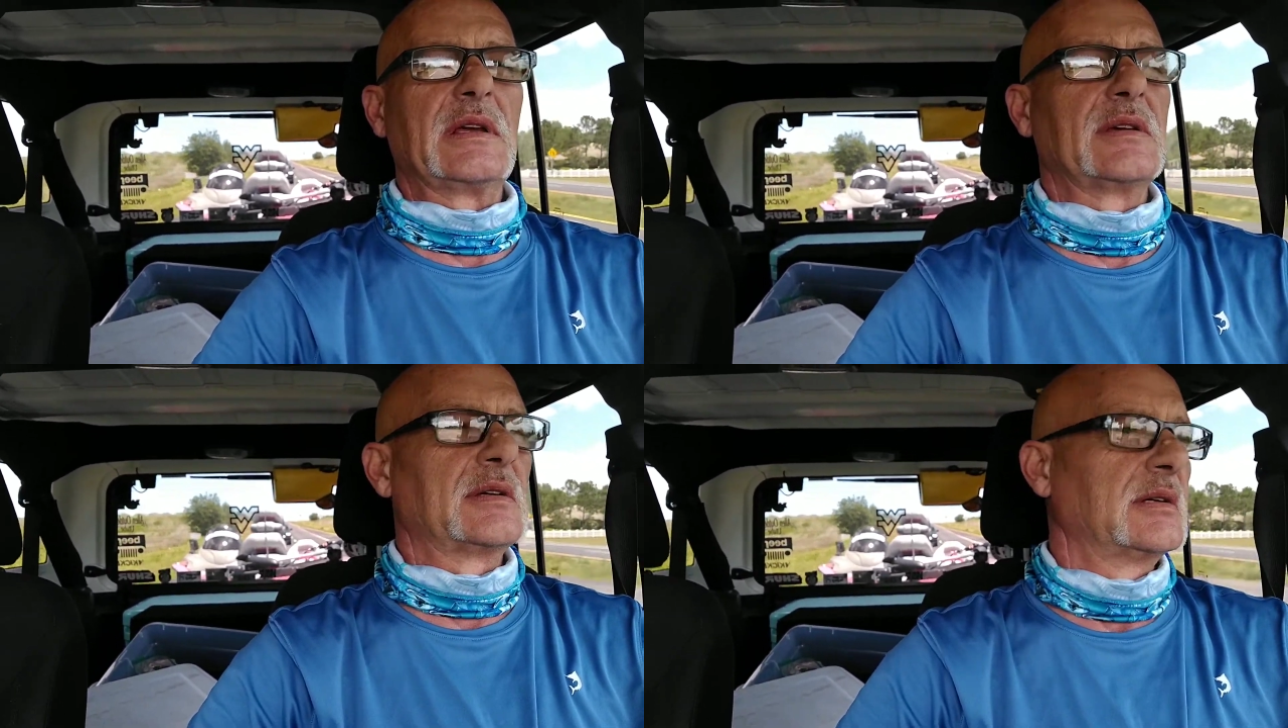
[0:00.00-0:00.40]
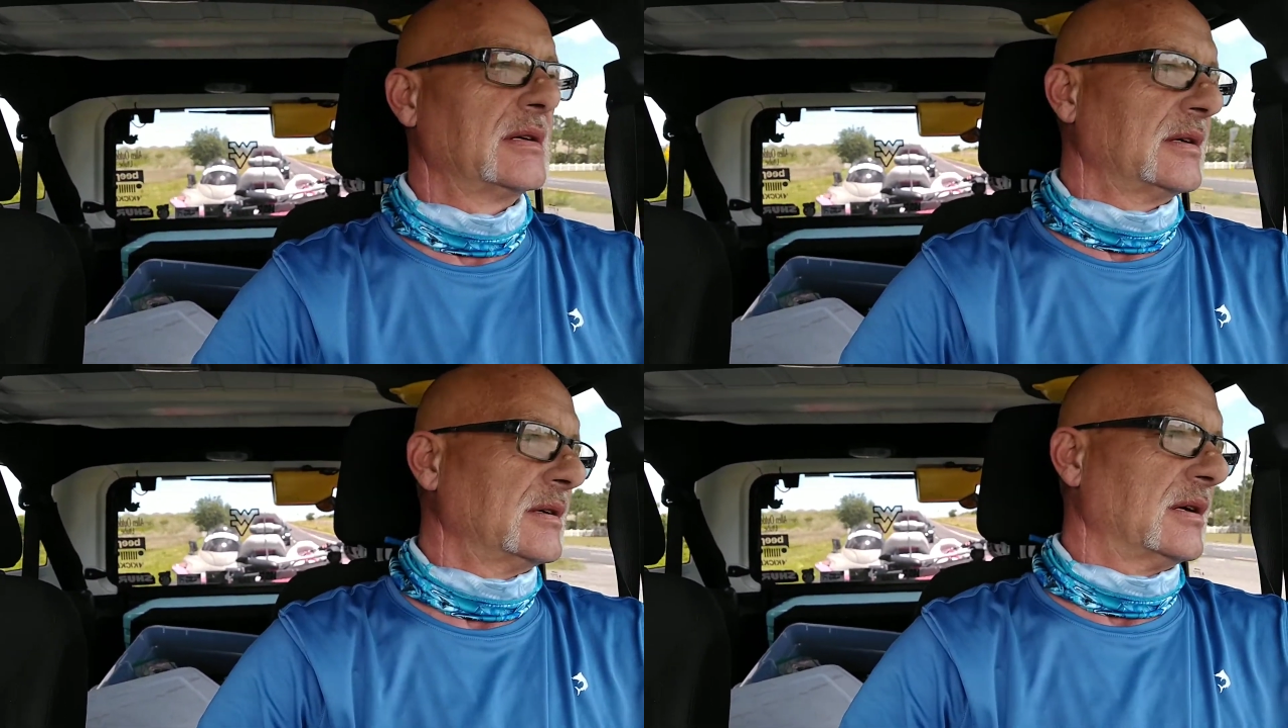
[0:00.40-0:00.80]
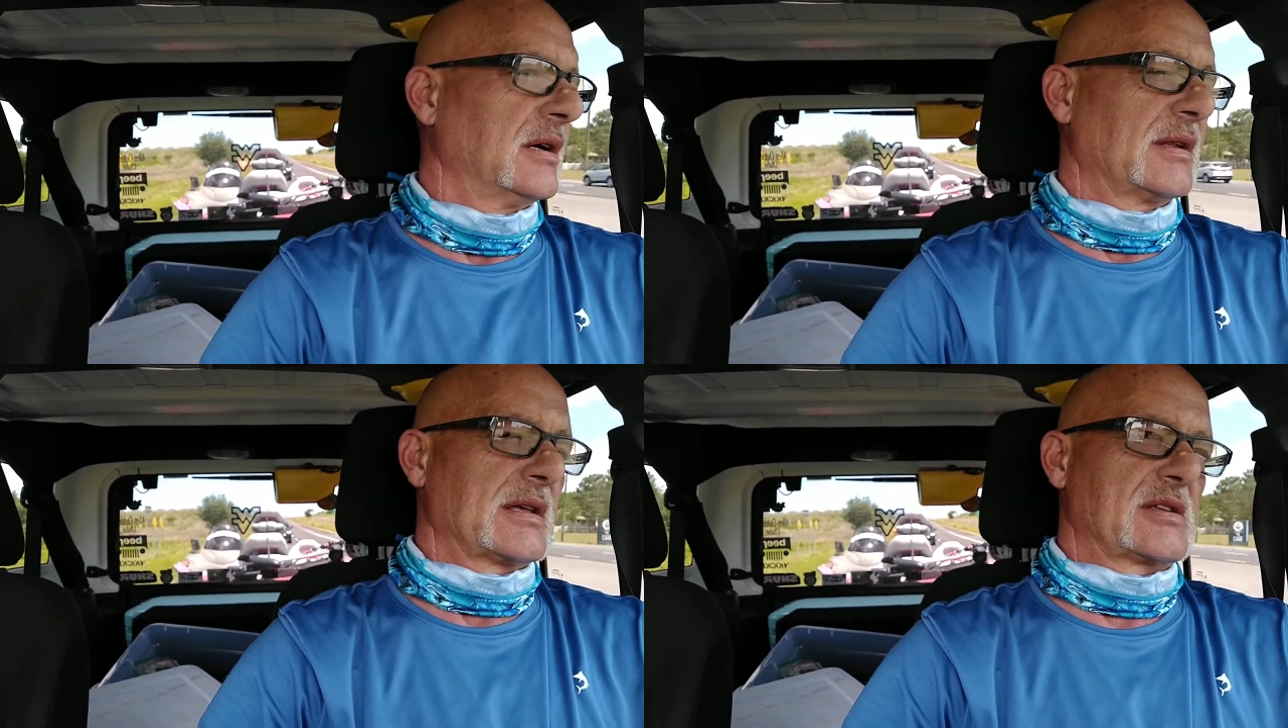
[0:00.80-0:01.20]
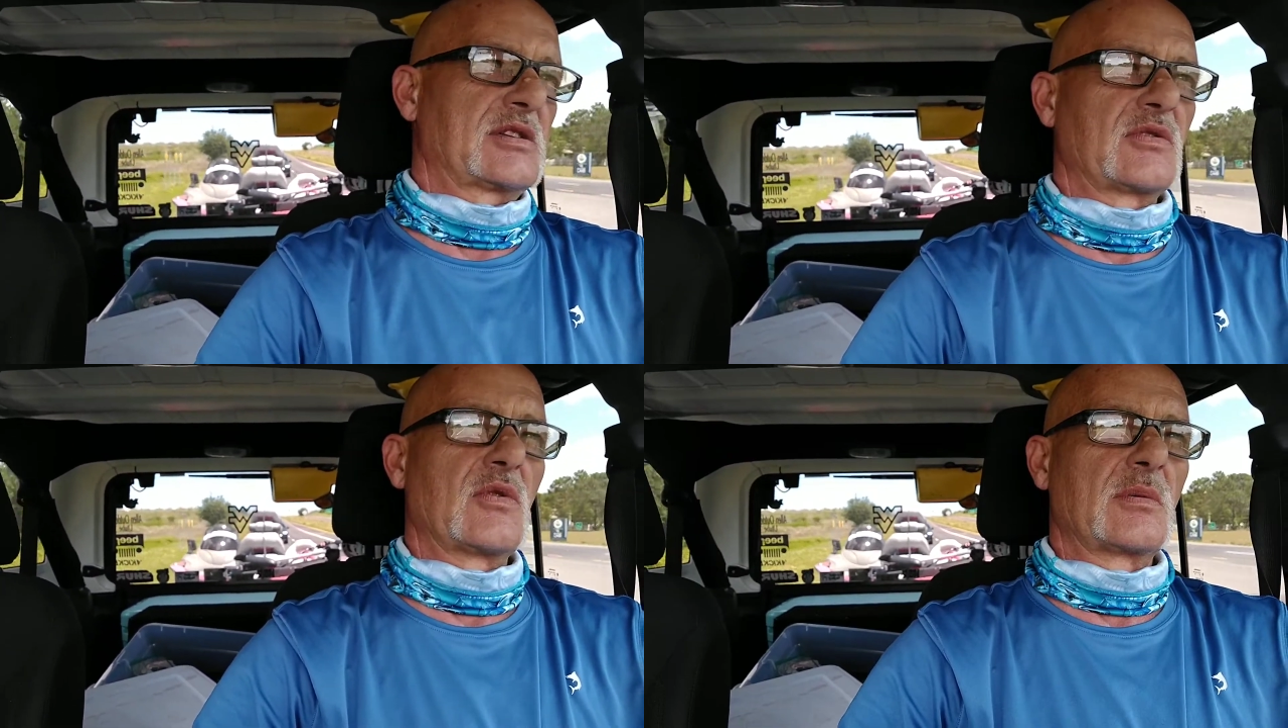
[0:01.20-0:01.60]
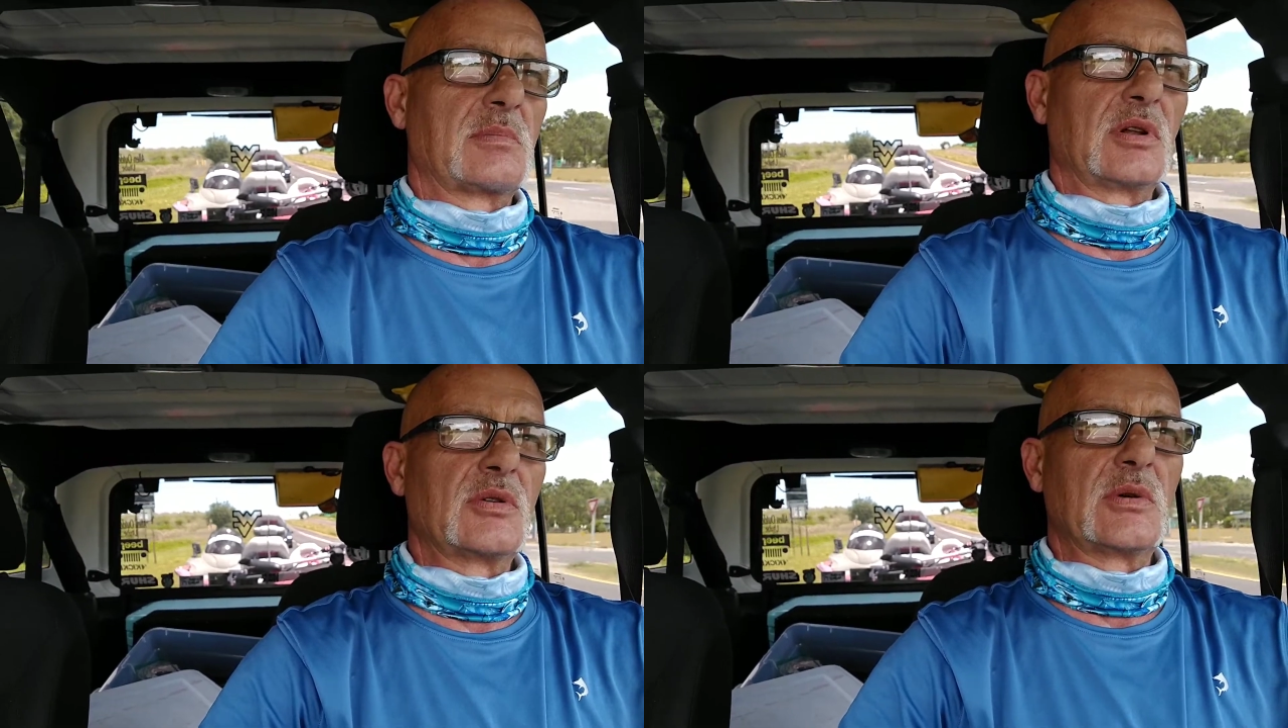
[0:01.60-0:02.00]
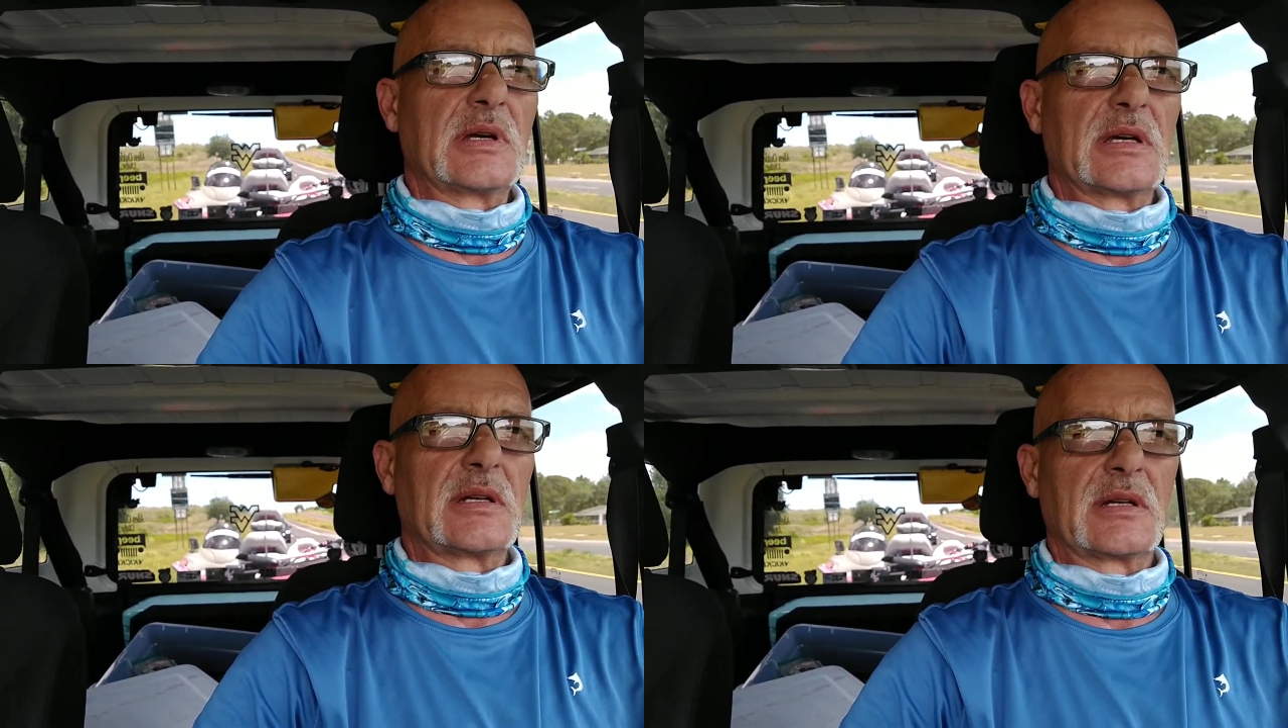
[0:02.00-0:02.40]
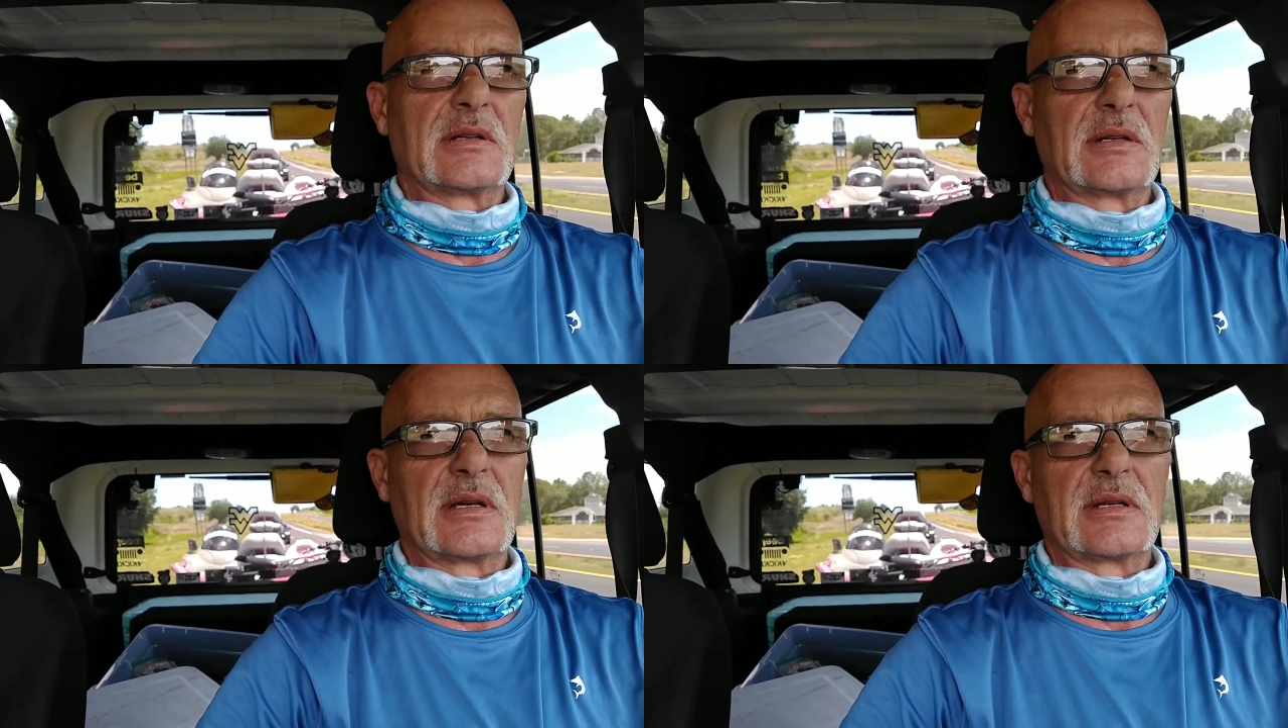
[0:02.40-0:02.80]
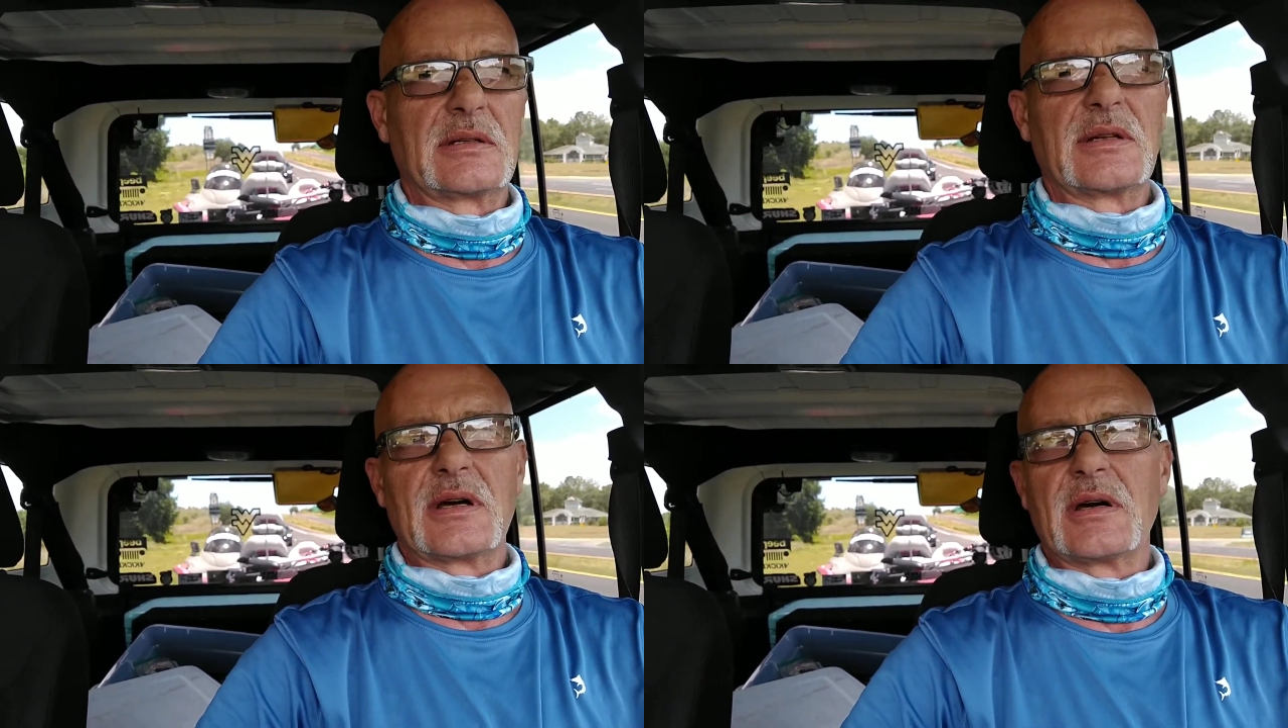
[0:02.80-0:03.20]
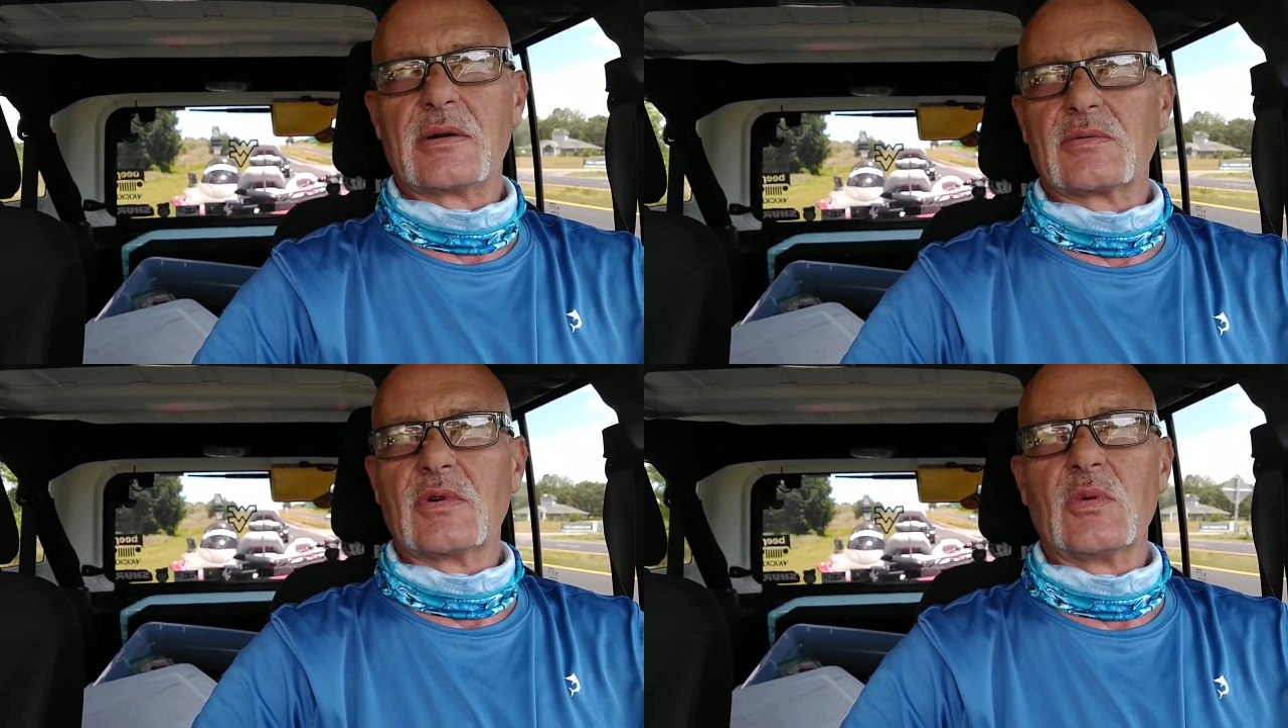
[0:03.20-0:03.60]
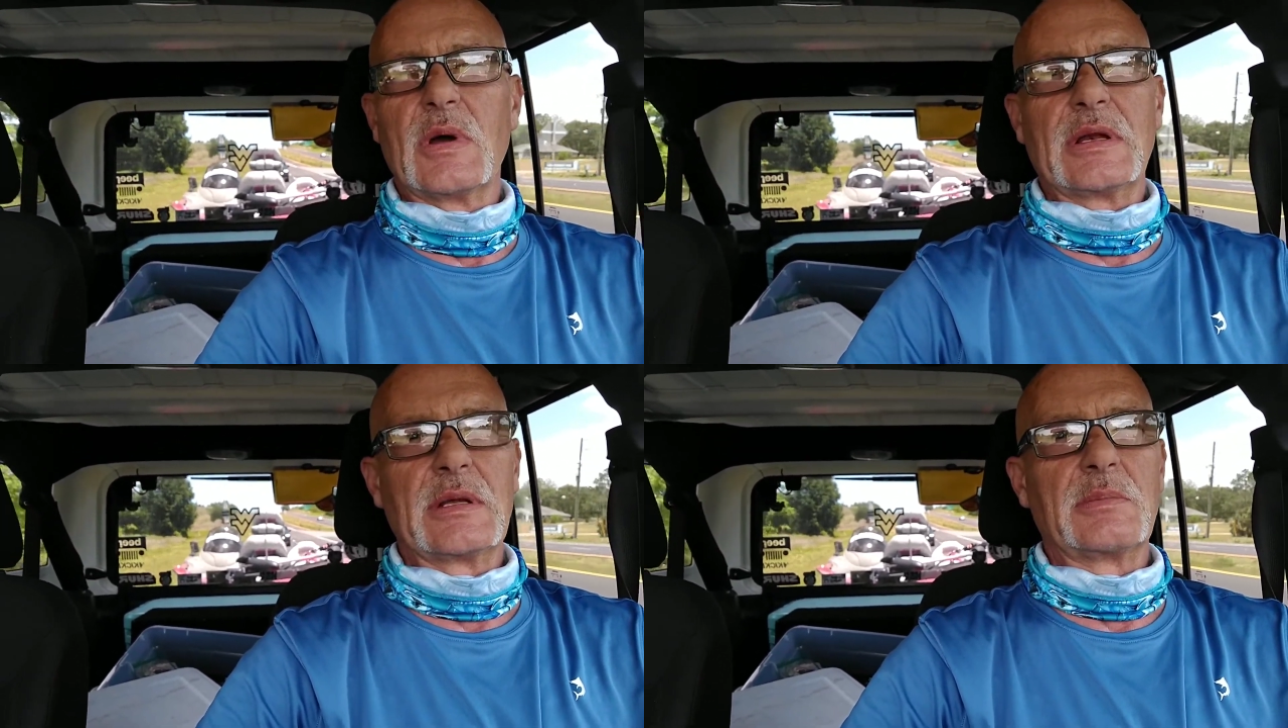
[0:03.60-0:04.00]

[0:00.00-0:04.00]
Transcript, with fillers: Uh, that storm blew in and, and uh, real windy.